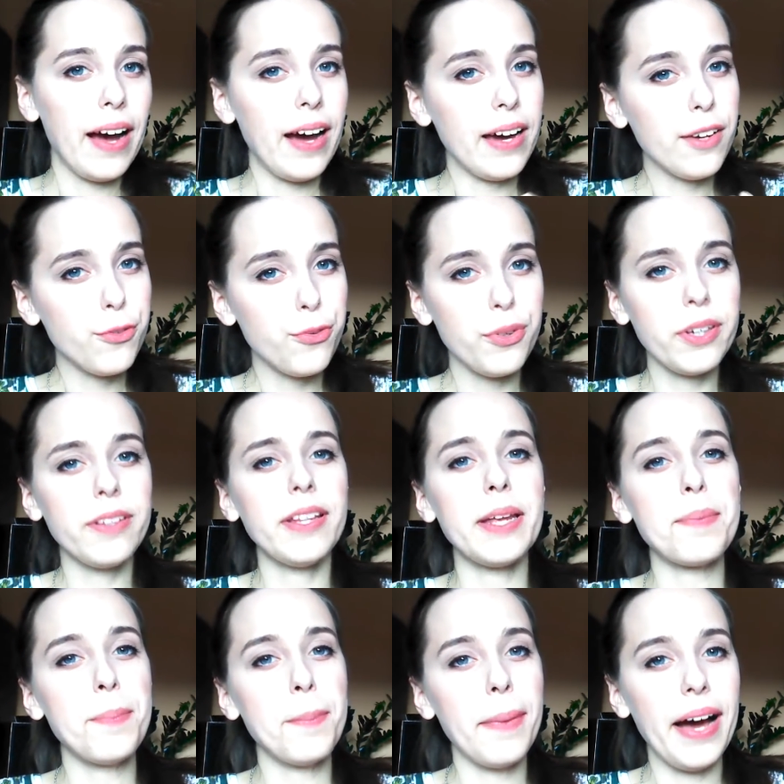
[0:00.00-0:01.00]
I feel
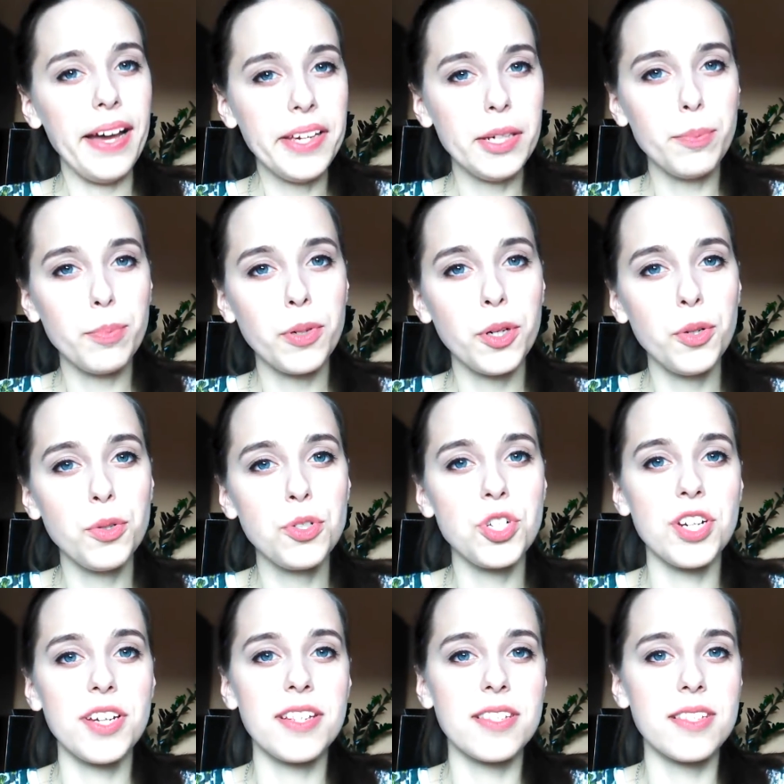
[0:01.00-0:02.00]
that my
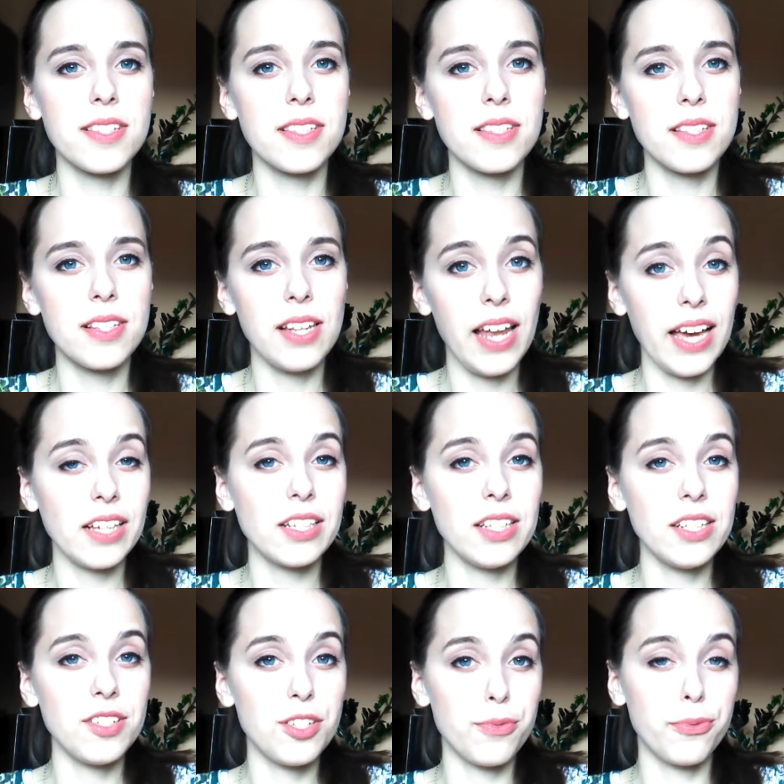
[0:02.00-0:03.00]
approach is
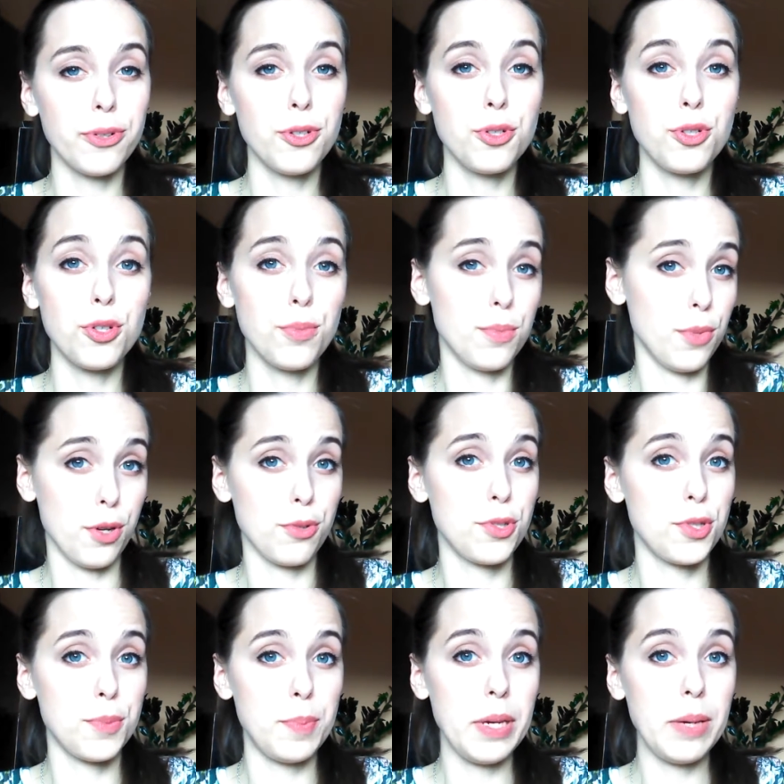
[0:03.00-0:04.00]
slightly different to
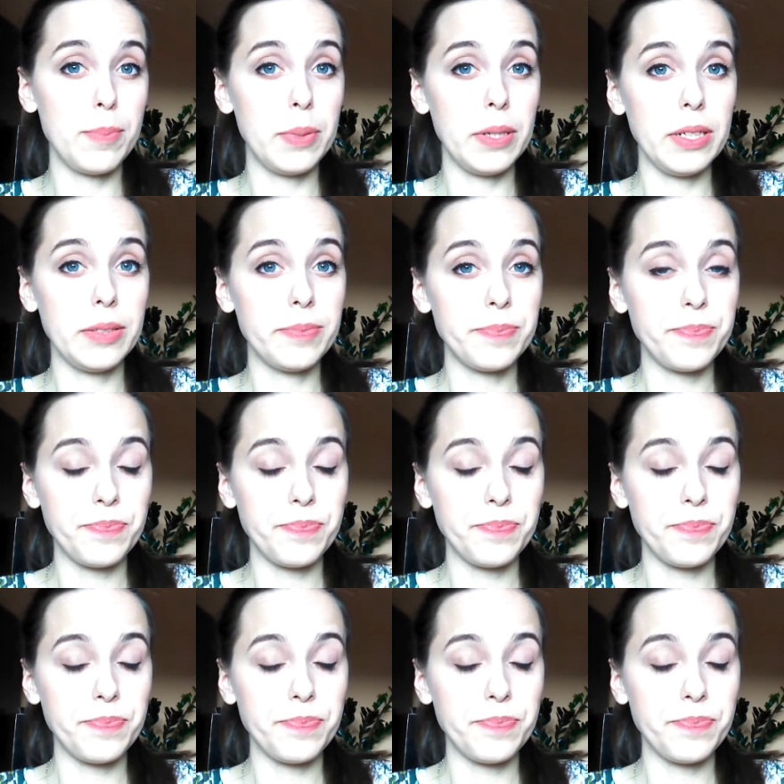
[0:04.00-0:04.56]
most people.